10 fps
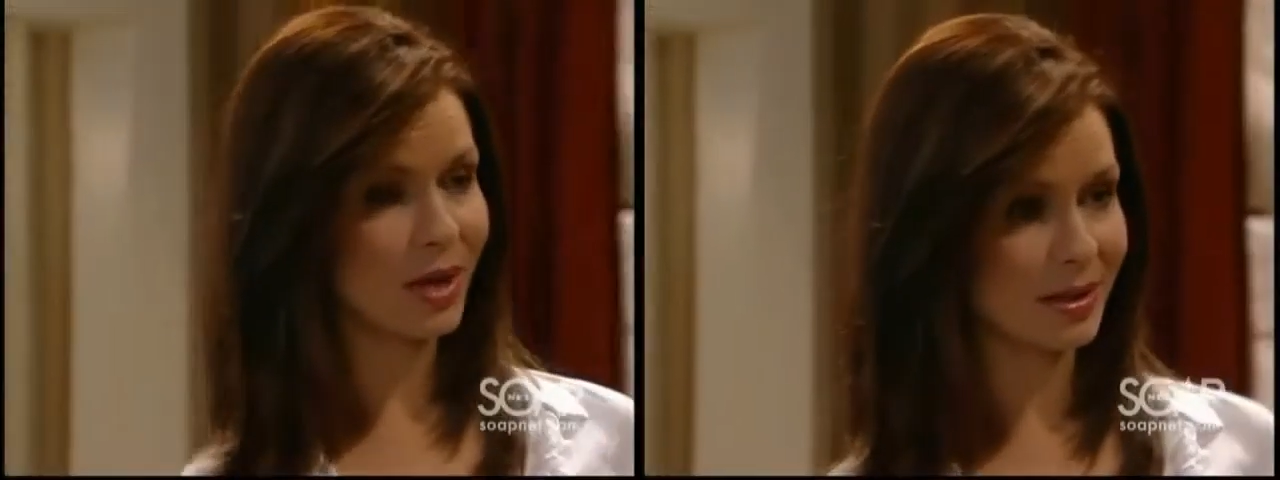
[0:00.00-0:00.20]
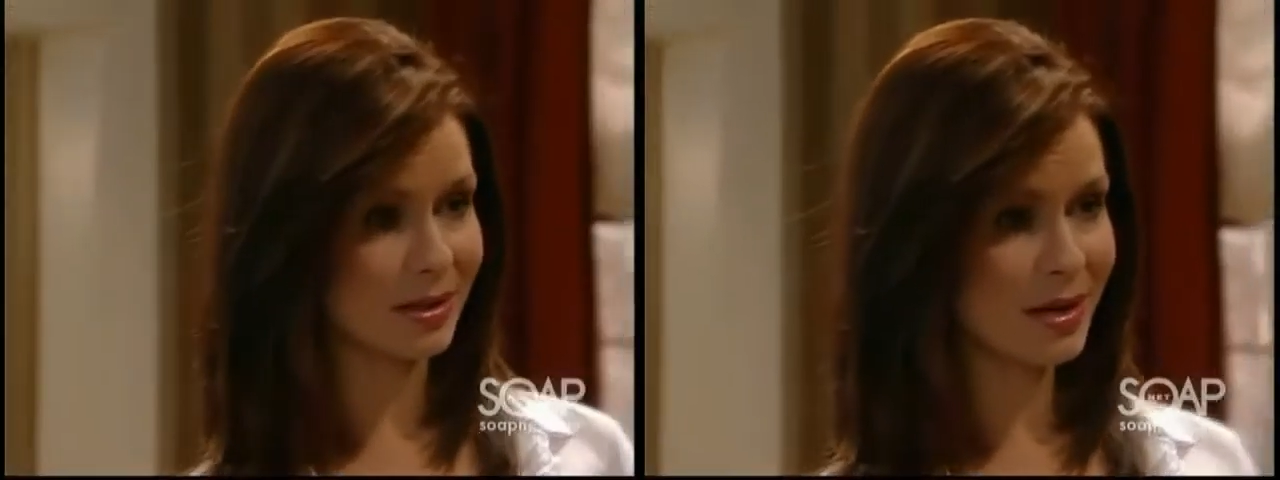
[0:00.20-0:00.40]

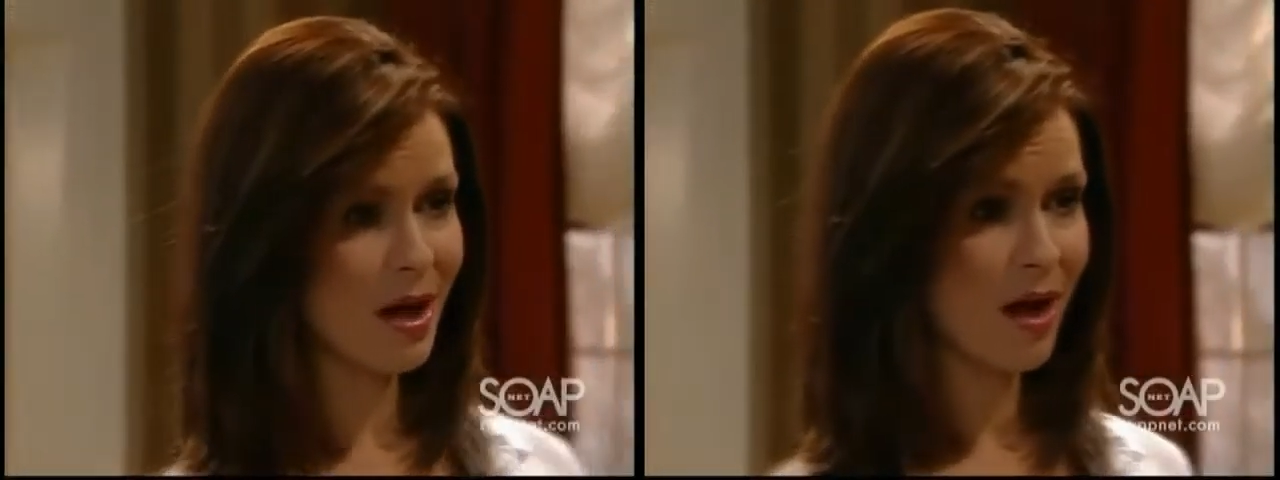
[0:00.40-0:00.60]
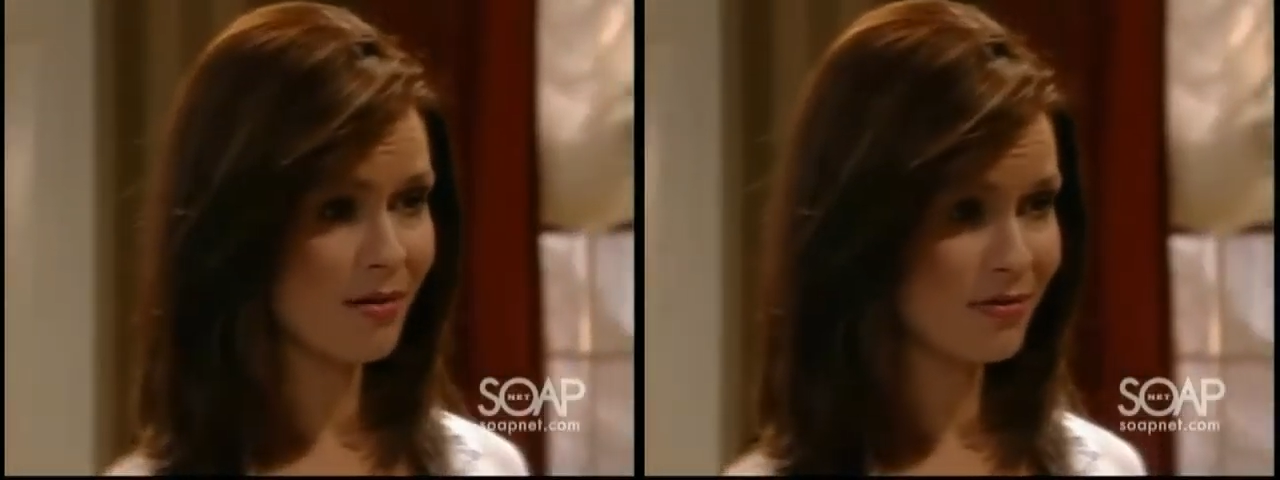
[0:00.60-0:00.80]
gets
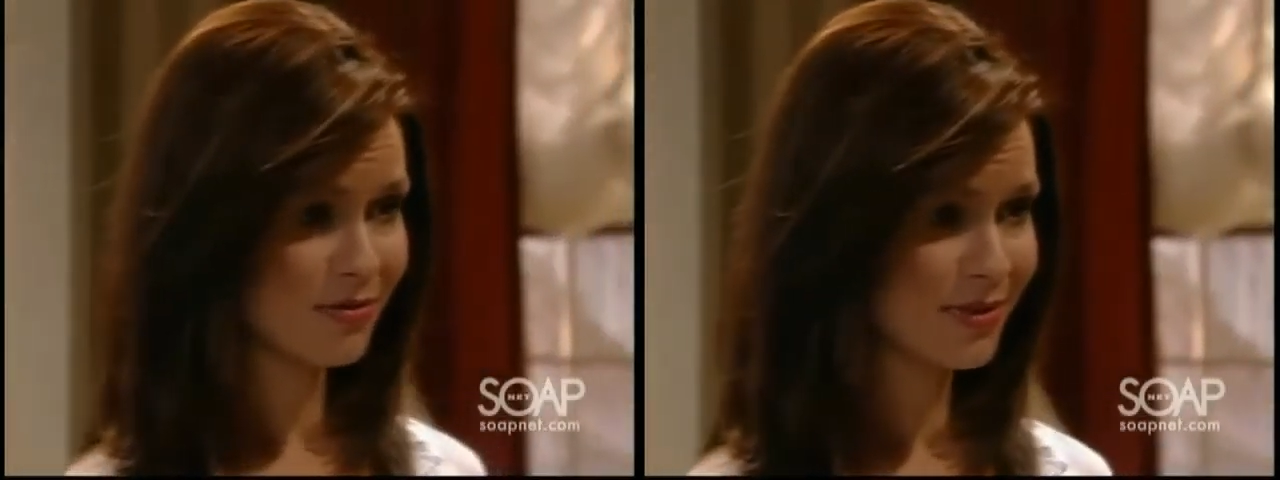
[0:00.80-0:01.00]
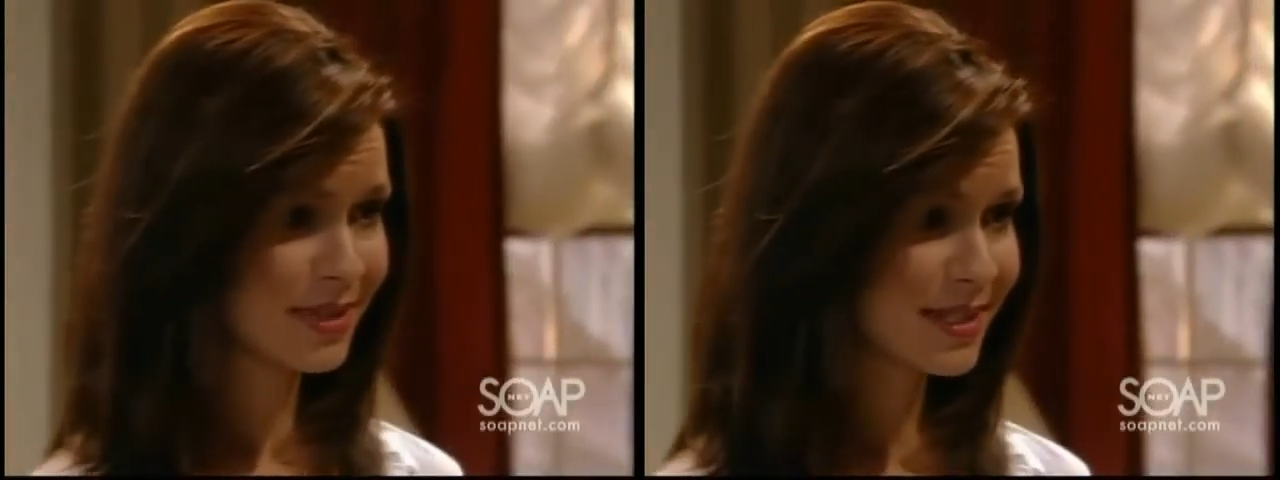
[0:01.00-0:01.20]

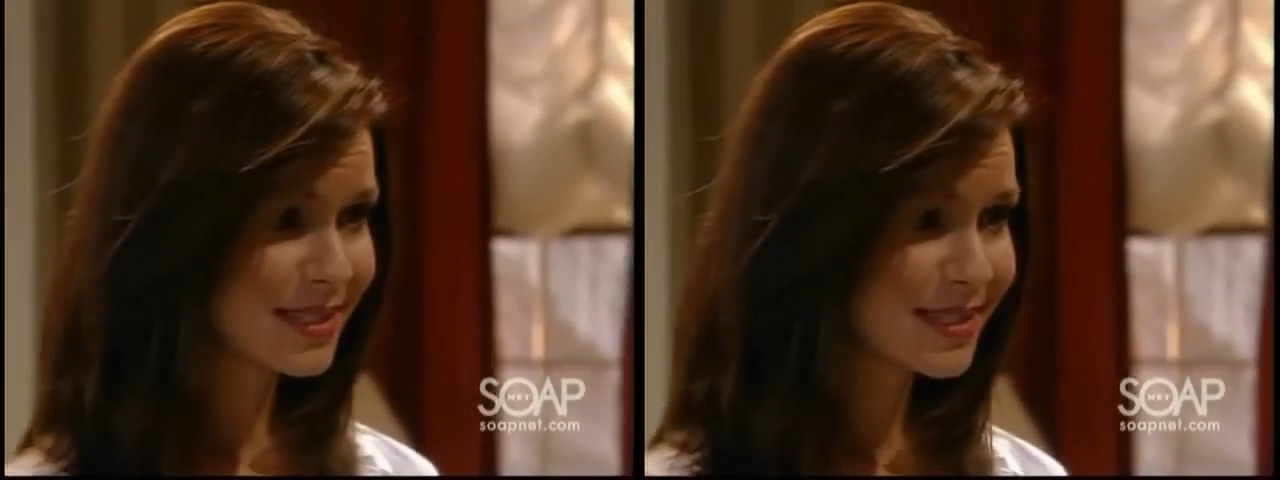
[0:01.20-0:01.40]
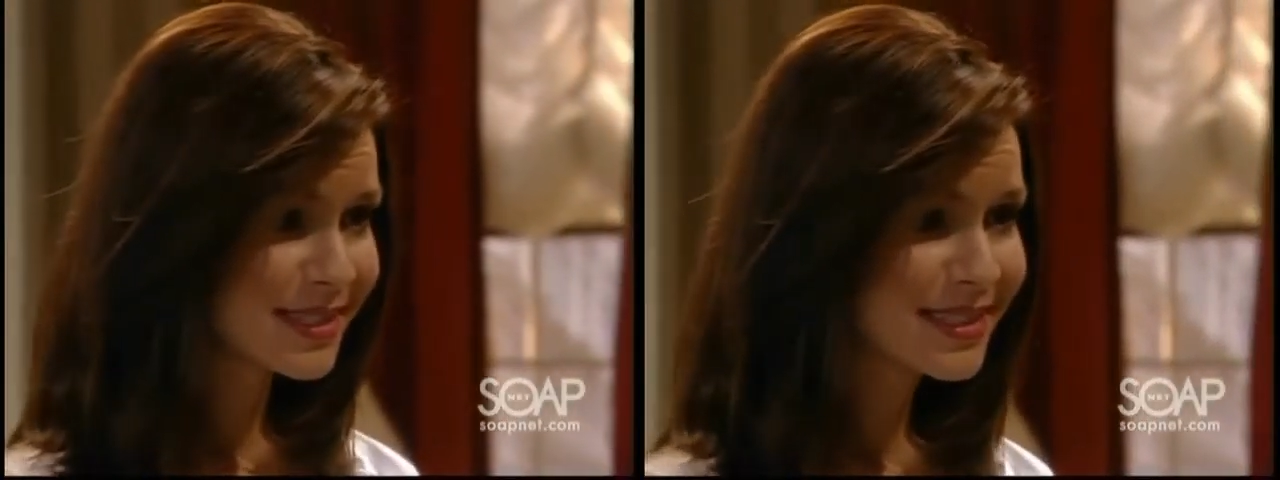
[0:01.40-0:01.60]
tough,
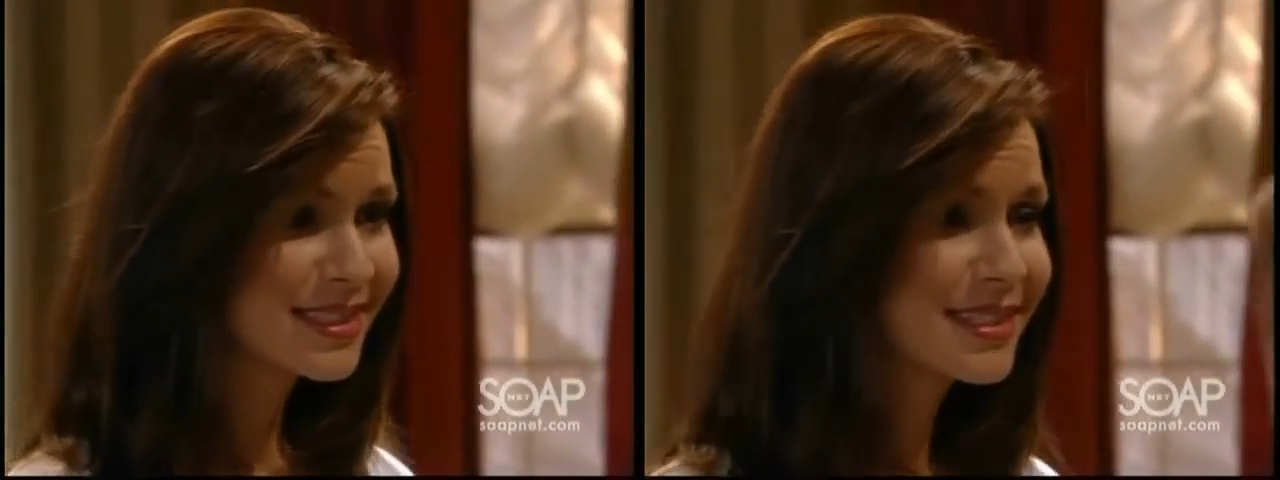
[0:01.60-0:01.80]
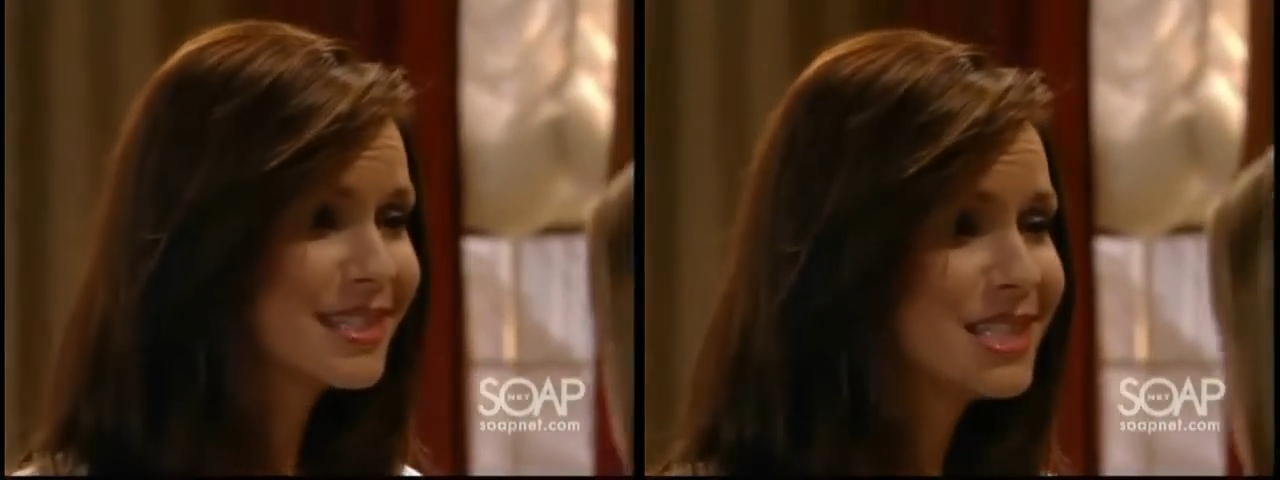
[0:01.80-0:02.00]
the